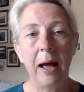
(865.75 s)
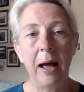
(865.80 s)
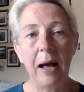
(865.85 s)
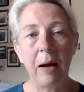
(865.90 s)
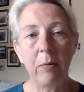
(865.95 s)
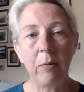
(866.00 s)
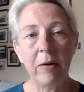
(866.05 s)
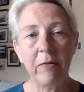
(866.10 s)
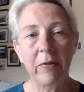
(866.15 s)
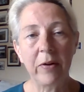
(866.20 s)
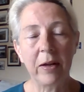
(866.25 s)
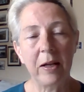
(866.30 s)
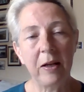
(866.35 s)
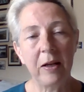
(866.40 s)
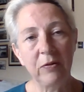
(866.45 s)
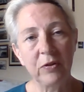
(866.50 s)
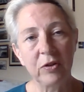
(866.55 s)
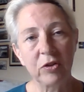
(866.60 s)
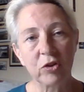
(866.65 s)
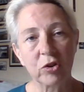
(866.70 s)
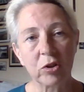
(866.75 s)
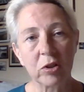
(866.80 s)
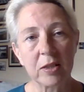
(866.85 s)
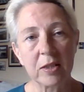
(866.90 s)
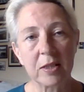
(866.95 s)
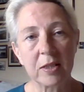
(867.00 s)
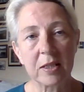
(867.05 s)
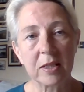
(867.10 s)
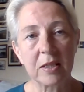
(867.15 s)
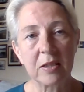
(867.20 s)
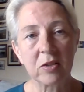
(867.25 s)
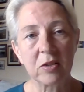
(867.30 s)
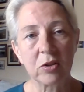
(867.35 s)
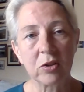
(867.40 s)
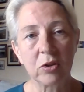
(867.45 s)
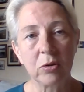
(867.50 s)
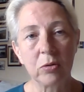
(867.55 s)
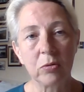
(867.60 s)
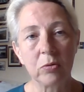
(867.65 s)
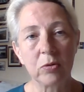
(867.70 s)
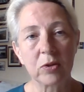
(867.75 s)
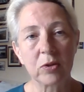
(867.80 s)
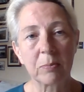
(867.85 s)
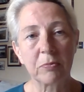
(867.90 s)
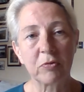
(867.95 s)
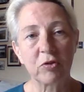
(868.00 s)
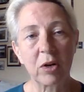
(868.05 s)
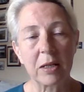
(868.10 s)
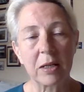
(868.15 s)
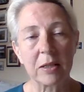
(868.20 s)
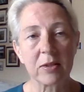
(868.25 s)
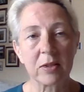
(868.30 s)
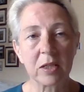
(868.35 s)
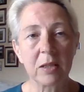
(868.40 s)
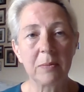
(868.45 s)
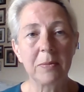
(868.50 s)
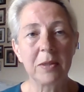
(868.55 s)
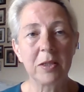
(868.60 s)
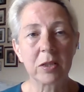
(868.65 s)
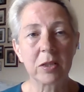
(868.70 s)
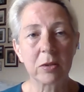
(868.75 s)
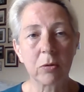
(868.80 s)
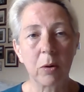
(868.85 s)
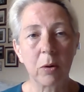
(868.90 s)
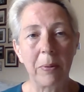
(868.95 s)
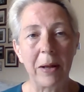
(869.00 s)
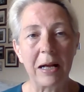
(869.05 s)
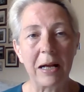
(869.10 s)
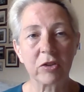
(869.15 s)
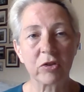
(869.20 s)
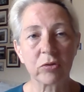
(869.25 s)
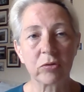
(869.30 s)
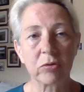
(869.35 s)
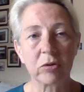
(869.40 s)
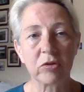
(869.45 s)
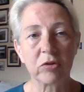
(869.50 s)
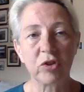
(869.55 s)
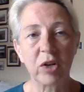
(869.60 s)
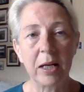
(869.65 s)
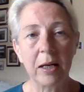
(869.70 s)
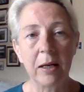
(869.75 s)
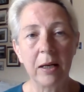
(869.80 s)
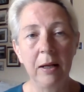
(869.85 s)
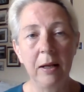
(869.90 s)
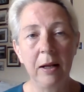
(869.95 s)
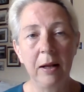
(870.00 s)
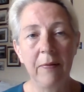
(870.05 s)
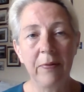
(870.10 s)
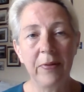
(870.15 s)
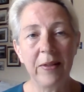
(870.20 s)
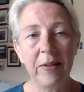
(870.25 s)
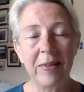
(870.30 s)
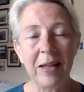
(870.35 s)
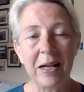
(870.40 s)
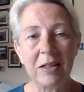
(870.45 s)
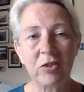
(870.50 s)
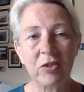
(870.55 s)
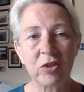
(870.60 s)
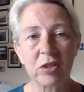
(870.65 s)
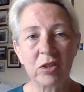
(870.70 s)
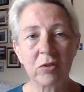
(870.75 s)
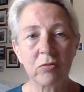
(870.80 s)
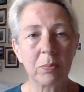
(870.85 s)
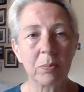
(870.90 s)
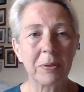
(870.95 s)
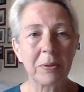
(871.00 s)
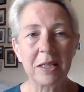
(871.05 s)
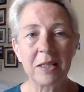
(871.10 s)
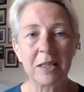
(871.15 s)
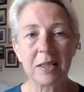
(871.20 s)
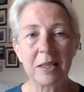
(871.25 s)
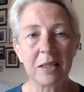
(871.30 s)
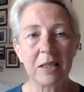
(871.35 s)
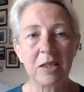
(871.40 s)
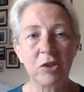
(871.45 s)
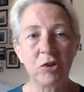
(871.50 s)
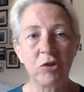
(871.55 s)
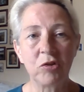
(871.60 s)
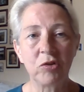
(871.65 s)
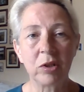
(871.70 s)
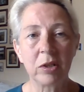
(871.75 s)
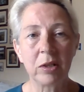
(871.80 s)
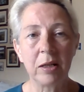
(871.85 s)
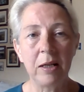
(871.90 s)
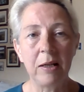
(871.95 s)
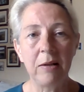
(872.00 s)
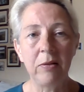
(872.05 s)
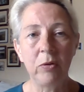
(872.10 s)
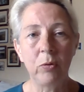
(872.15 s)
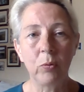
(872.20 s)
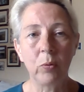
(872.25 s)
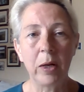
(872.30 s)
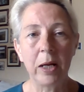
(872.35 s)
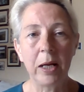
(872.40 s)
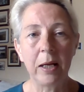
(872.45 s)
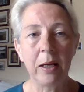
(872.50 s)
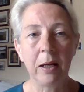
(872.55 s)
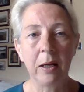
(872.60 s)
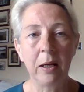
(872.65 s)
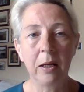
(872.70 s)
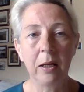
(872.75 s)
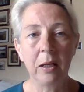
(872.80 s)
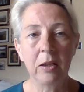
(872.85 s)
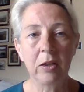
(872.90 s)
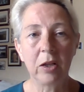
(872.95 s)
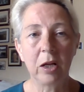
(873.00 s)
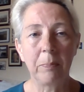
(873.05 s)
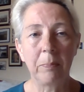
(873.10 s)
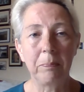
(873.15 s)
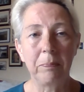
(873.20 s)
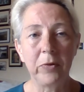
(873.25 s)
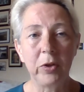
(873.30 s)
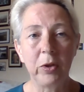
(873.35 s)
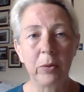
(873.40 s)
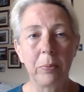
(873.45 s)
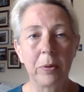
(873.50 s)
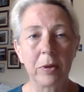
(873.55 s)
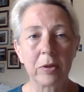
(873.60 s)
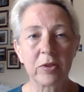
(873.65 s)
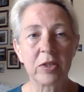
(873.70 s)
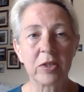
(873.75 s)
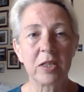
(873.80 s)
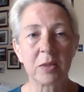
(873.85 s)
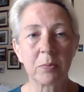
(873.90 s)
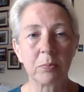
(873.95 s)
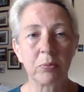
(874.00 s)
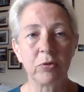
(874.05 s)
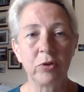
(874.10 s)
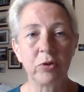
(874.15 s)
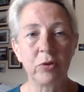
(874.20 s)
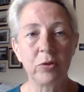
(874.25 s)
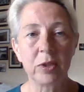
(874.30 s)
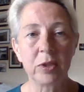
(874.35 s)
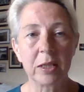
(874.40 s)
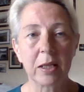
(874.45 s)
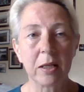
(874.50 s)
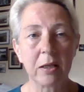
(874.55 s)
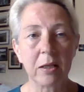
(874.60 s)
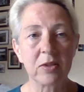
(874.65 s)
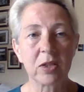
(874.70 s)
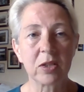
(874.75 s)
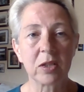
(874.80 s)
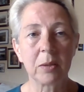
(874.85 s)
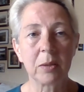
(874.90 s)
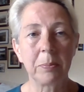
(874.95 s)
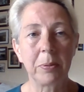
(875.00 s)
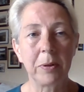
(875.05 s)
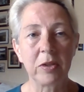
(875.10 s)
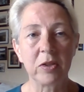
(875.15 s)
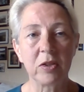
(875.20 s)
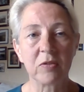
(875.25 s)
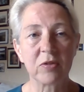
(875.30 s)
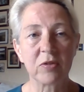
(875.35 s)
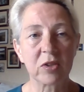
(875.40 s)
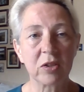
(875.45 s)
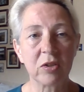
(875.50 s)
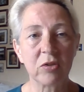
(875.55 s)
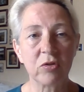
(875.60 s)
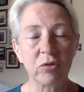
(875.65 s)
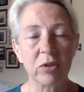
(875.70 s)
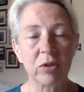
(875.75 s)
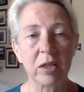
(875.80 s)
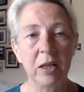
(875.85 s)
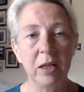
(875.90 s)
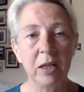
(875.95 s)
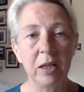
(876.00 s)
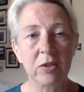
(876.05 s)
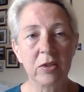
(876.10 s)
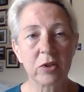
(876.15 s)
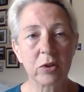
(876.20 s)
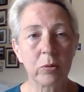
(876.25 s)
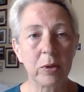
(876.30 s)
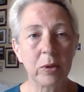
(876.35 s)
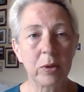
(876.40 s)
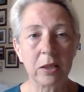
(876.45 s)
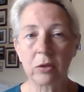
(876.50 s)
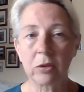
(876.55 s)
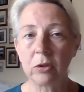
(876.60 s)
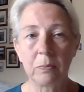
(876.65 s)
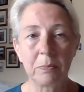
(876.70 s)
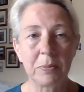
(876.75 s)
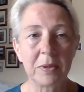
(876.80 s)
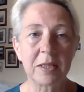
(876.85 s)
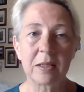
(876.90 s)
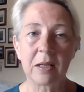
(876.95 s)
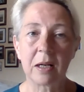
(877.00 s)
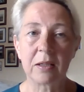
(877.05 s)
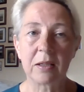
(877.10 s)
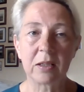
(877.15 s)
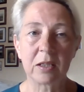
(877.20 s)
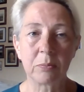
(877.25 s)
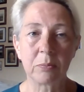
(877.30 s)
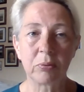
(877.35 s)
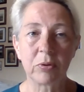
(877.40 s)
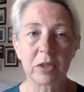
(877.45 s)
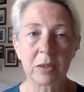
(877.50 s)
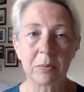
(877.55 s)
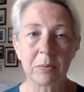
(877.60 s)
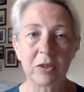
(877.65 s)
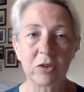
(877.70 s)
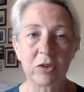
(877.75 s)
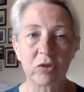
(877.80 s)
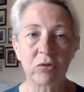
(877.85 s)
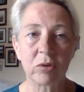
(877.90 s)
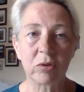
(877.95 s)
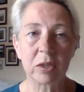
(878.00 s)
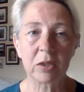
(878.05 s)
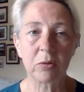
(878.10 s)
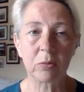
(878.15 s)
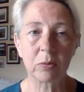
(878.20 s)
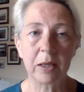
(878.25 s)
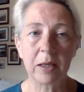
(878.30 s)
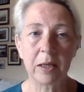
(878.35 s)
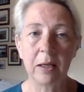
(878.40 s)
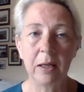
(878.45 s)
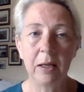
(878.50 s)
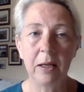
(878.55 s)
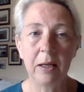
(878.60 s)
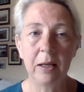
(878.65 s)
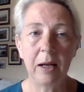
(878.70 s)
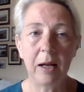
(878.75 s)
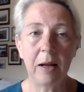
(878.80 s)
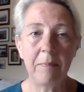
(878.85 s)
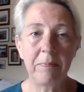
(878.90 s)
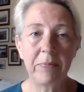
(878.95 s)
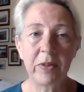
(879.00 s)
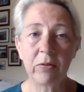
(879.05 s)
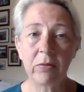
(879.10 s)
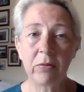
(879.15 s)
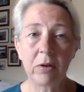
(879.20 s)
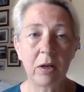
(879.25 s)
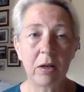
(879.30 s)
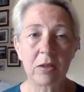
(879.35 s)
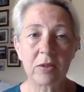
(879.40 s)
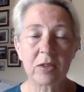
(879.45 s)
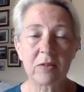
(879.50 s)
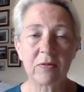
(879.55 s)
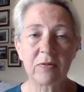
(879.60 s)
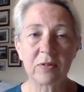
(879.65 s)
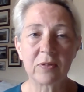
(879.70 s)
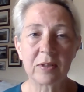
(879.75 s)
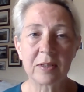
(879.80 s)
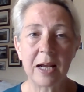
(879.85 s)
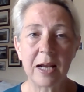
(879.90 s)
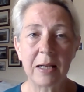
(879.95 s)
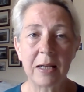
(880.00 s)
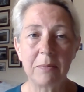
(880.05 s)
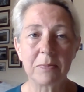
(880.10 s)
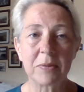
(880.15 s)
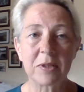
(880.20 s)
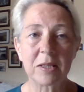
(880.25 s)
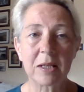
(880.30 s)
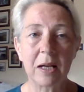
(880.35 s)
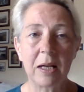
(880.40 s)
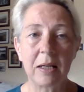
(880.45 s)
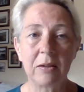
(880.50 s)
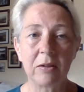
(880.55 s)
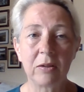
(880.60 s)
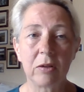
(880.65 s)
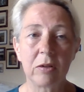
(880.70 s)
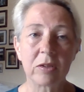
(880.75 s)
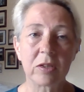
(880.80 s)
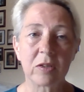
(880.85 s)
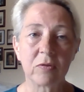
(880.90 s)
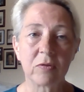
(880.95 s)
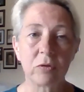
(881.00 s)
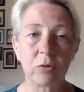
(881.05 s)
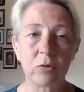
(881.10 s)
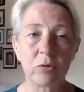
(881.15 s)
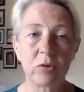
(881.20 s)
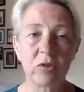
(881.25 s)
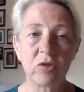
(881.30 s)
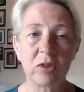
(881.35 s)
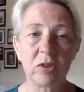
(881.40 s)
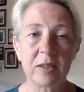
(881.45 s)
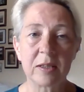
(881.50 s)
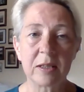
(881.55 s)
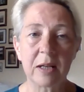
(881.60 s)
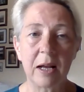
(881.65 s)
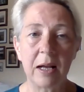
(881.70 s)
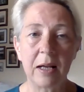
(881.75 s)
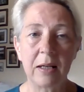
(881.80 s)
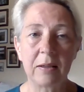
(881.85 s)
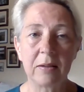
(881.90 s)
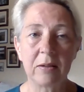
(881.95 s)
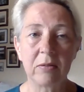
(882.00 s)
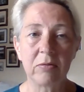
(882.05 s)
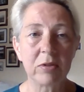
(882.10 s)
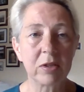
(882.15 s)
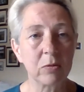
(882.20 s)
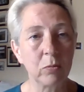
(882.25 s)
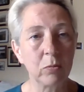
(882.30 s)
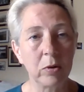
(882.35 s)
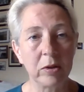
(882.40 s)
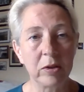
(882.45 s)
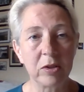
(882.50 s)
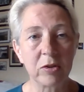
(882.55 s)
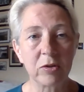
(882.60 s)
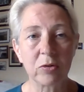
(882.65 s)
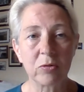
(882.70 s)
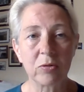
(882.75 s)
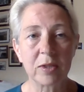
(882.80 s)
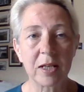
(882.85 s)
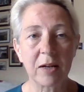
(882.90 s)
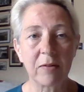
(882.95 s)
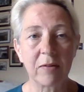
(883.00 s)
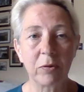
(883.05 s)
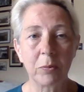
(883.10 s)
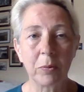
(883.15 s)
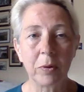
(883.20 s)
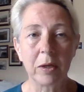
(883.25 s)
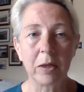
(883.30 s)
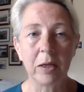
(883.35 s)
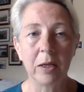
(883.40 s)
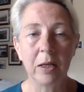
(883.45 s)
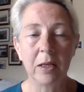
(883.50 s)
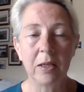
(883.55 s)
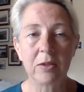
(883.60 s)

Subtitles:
However, if the choice is to use transdermal, so a patch or a gel, then that's just replacing estrogen in the way your body is producing it until the point of surgery. So it could be started pretty much straight away. And there are lots of types and lots of dosages, and there isn't one that suits everyone.